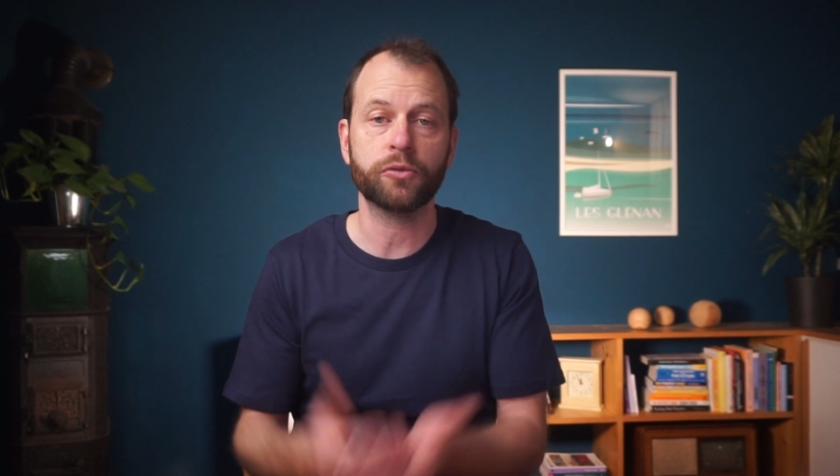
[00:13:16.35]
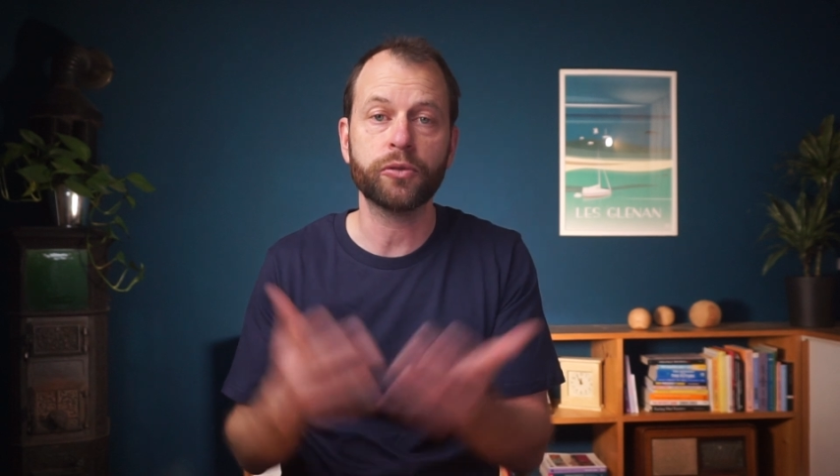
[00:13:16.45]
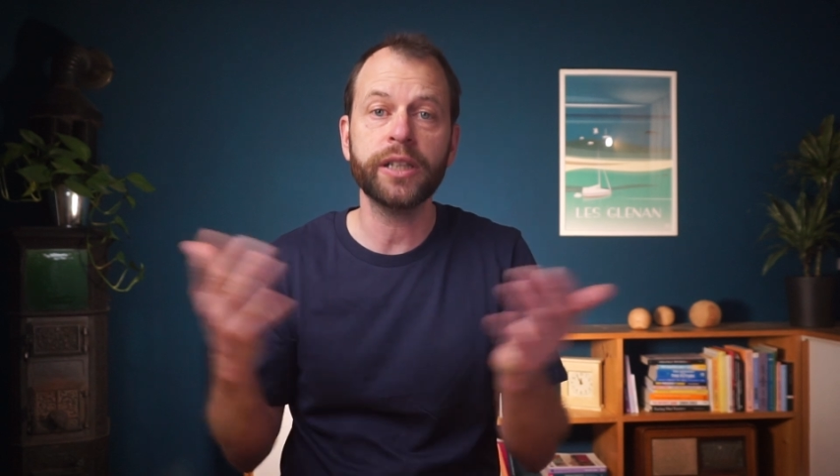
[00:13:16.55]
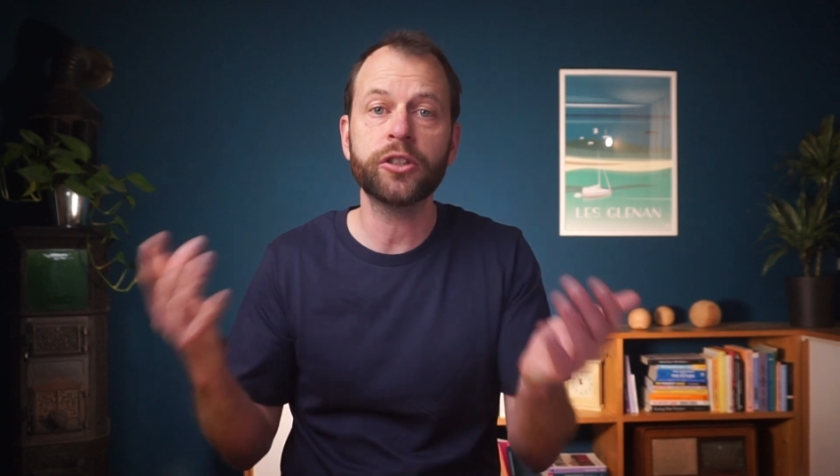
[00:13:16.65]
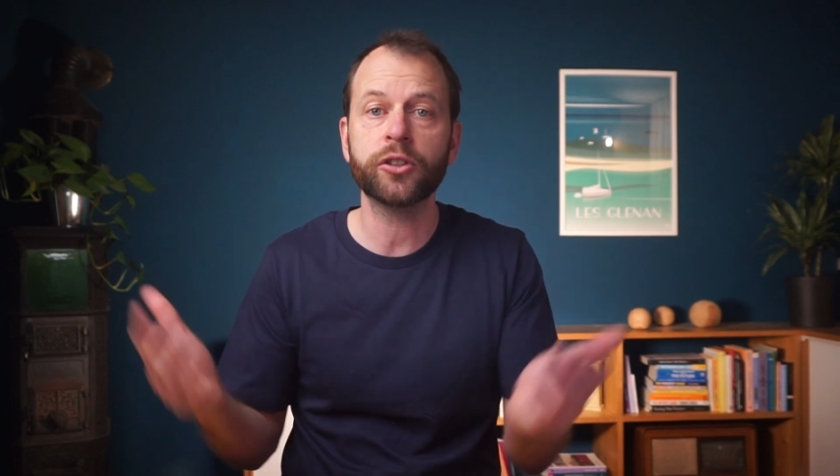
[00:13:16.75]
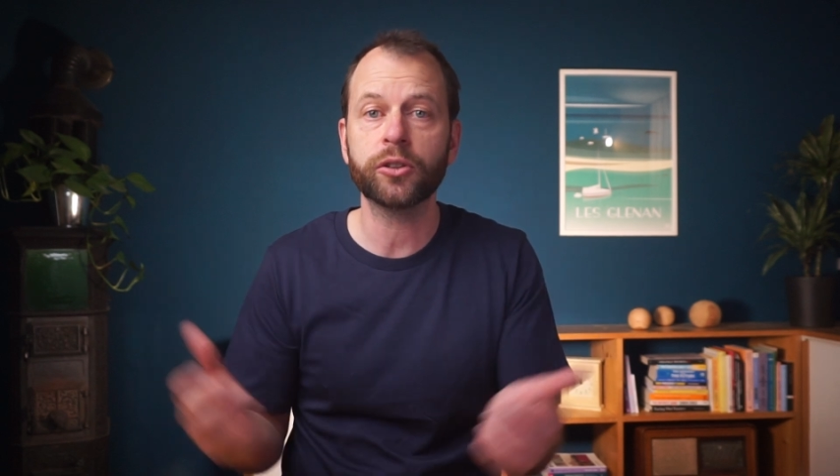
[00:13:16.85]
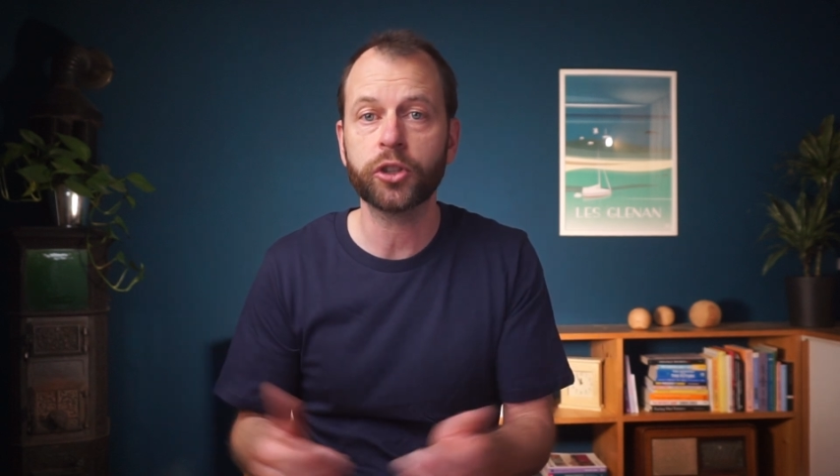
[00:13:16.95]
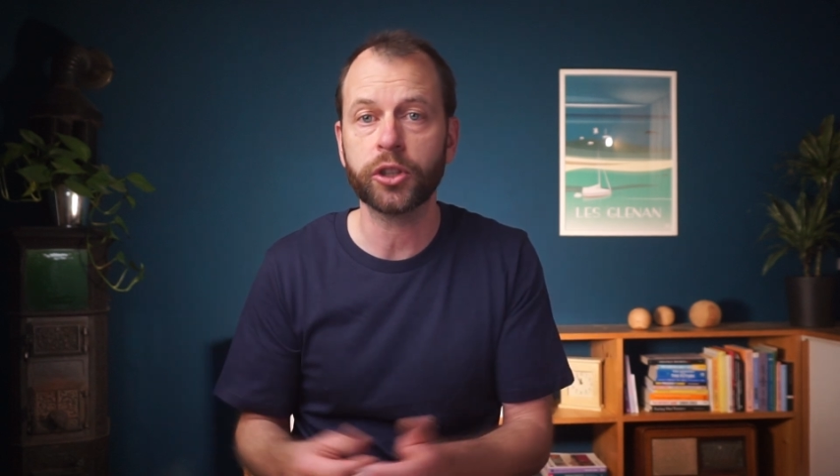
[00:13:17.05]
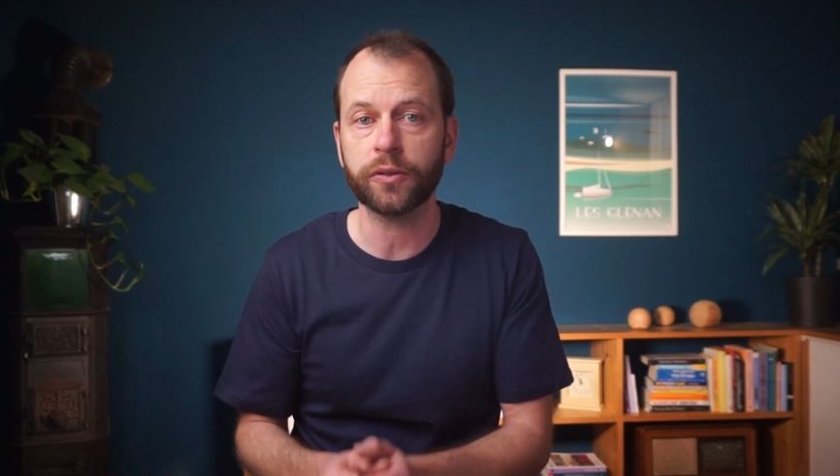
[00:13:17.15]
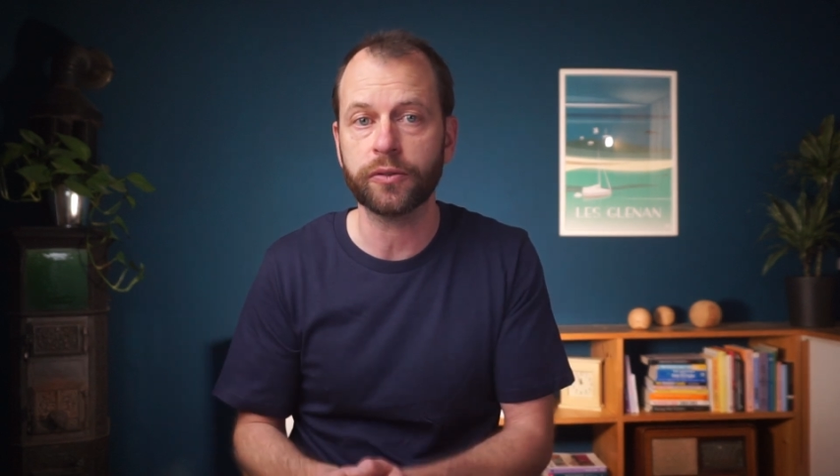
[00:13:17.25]
regional
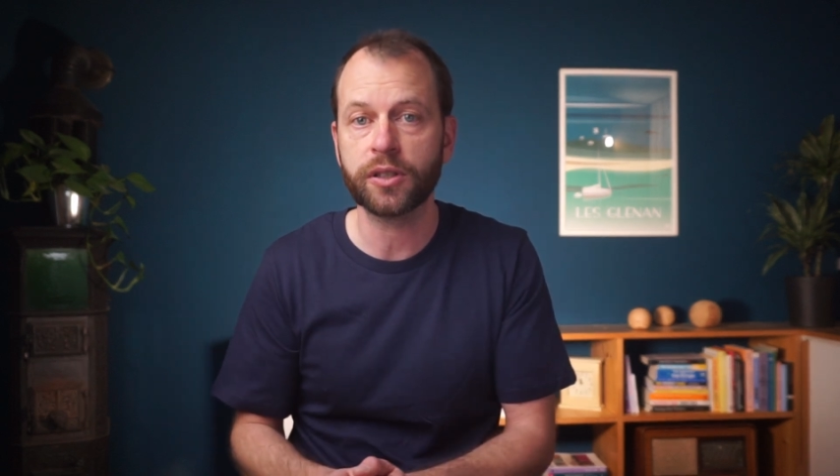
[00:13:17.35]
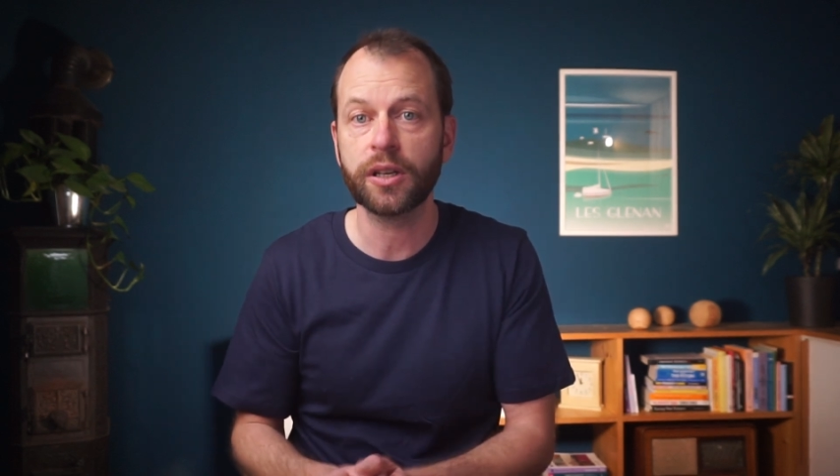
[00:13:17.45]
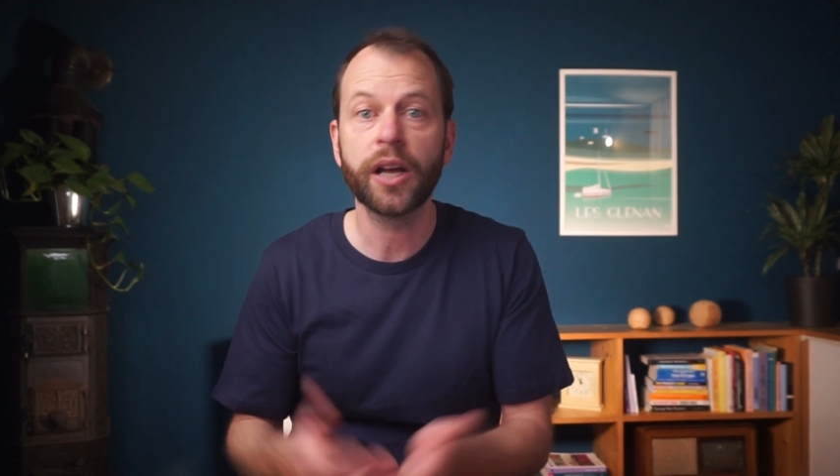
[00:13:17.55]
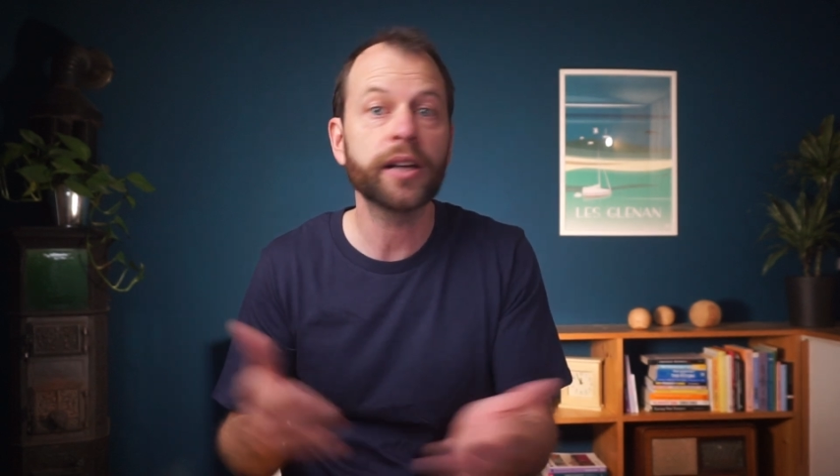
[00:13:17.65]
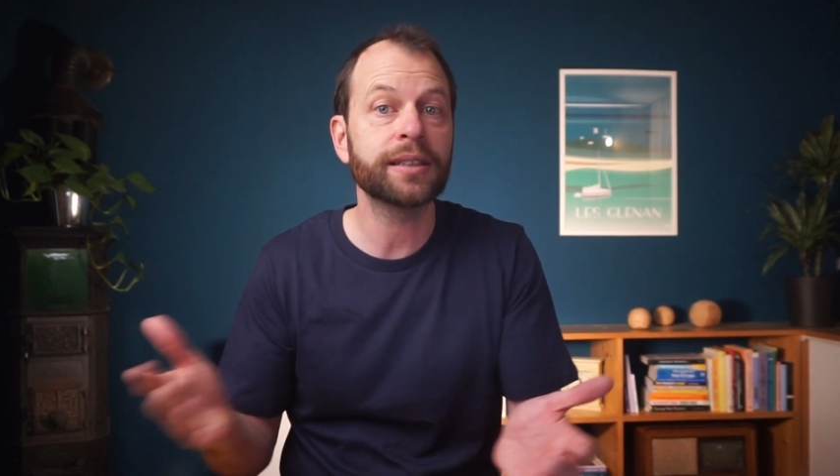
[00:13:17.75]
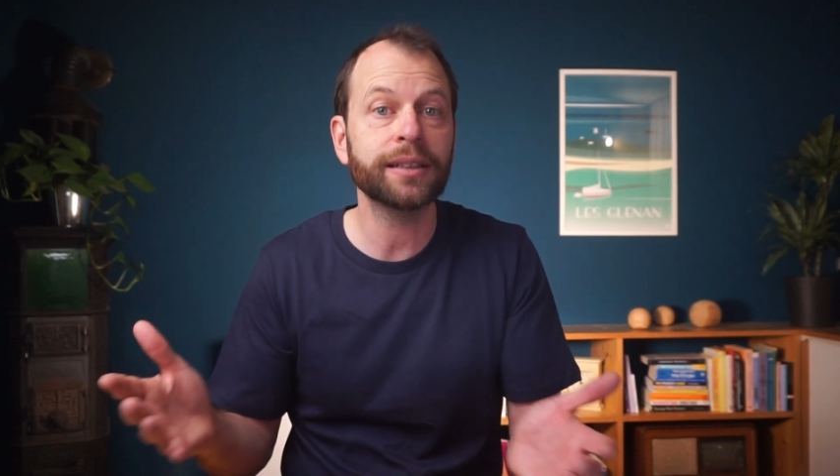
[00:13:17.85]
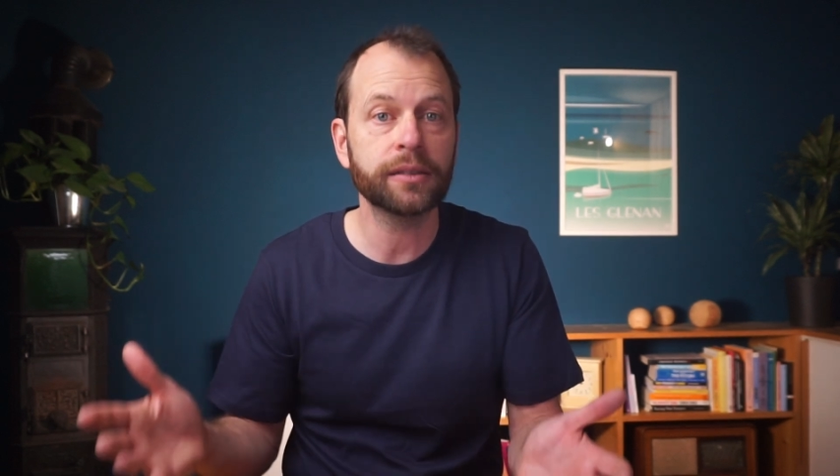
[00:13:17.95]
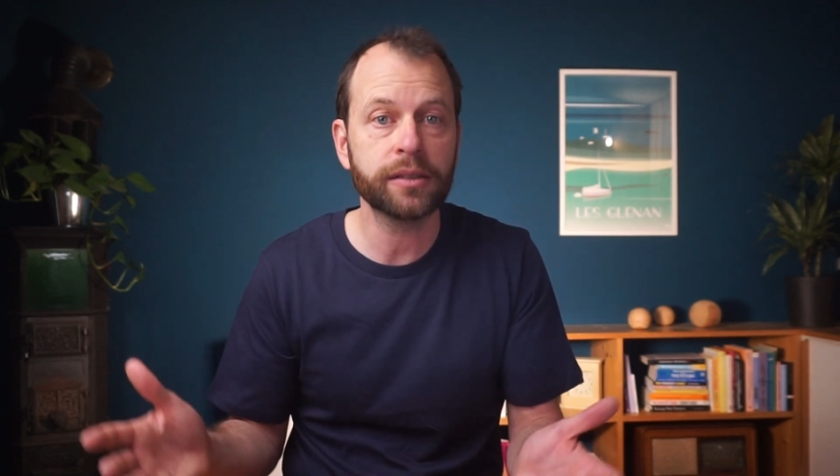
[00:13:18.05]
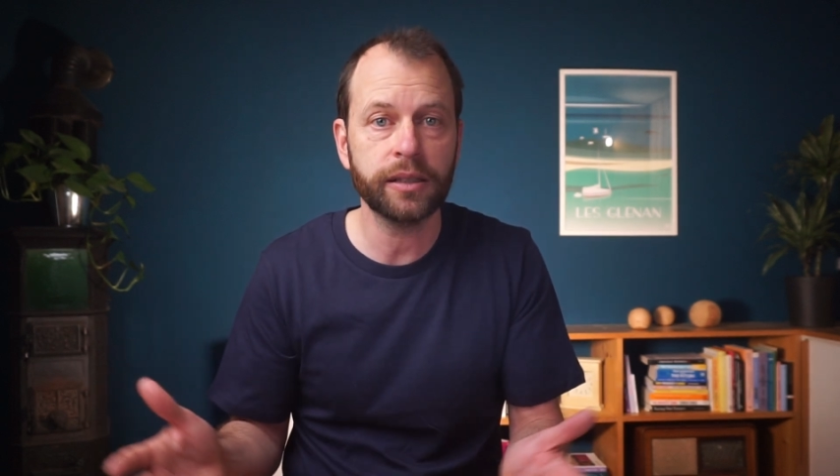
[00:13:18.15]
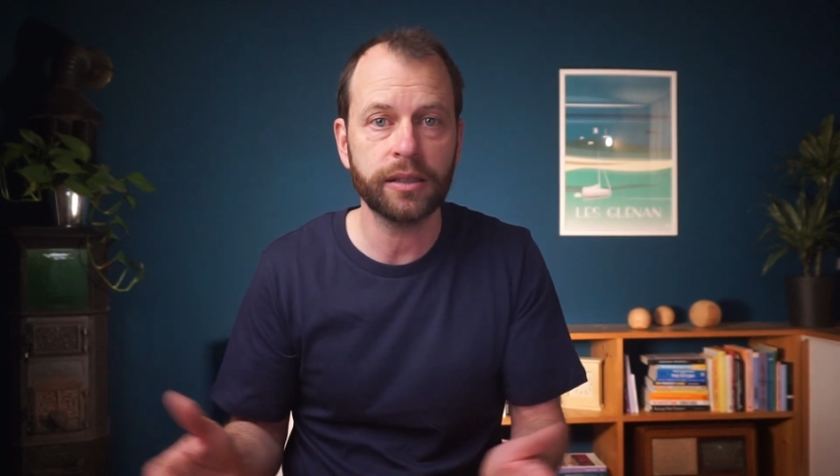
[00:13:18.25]
shifts, a single
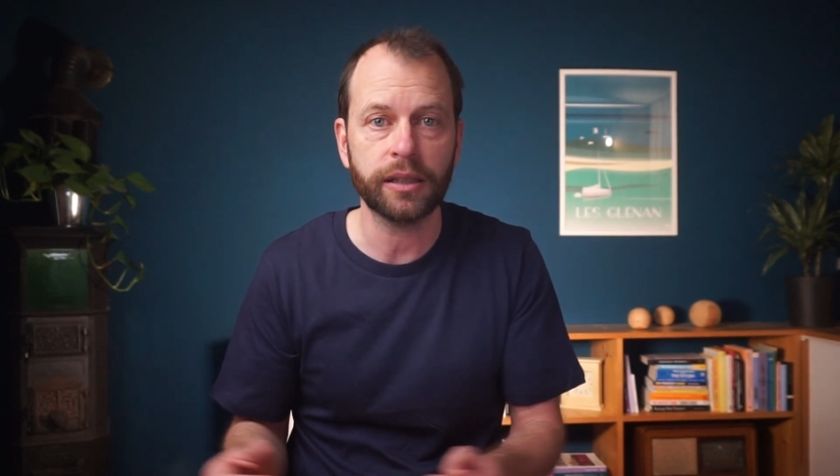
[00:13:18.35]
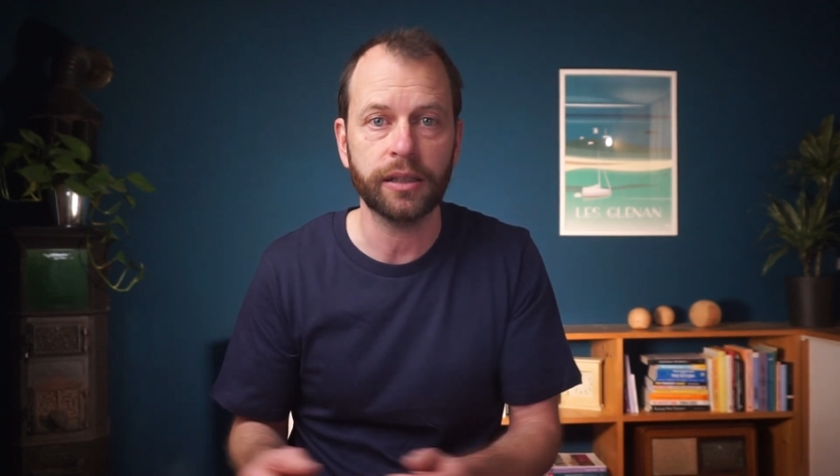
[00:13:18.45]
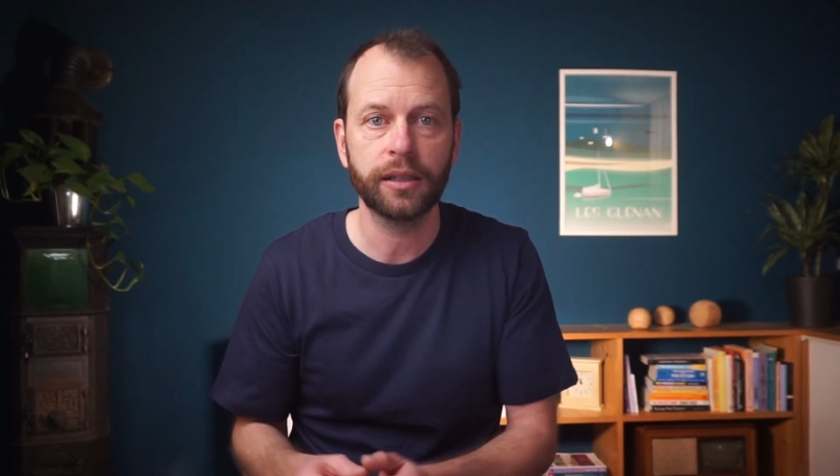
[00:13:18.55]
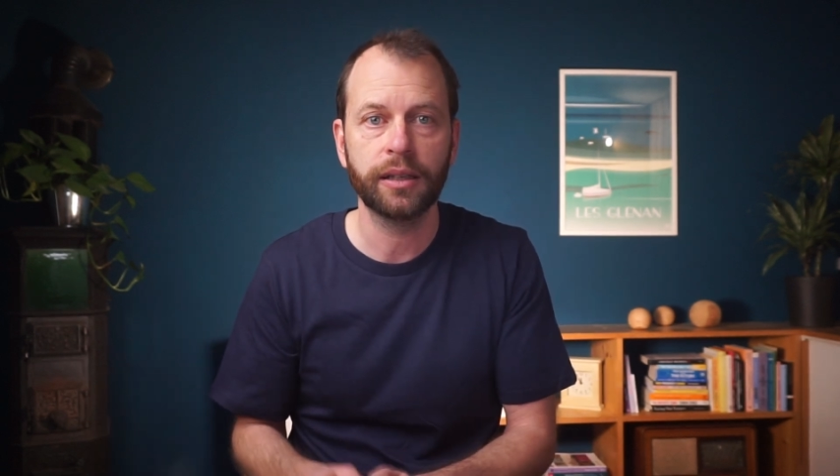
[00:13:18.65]
city?